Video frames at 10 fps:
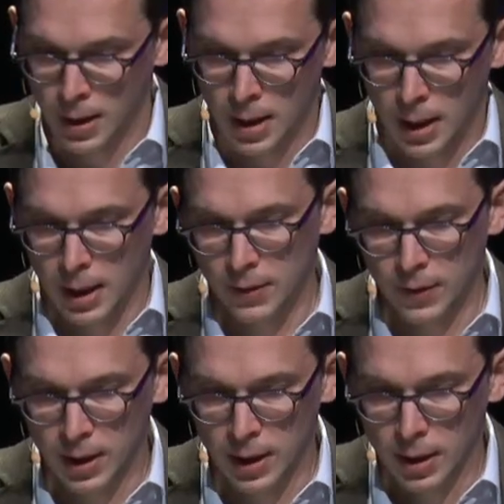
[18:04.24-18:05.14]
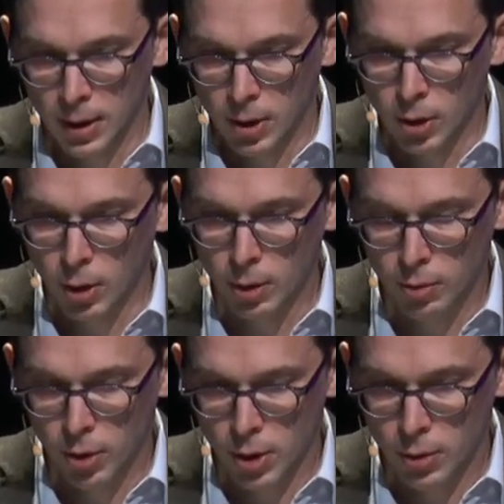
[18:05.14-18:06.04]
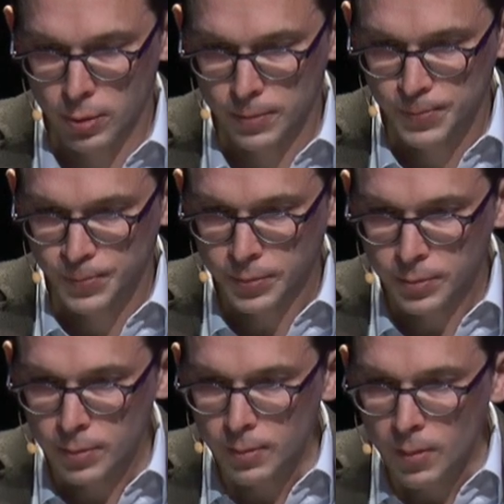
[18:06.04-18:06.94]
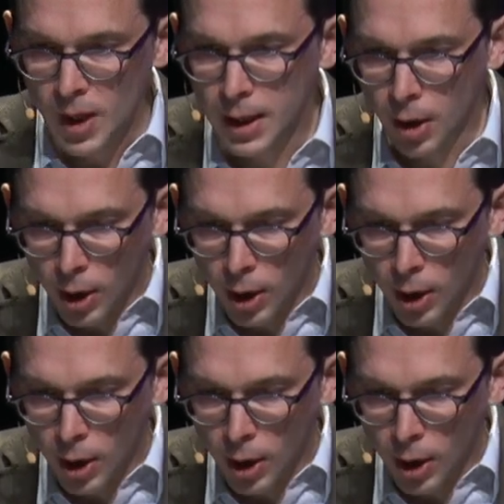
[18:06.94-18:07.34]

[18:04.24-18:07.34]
in the lower row. And all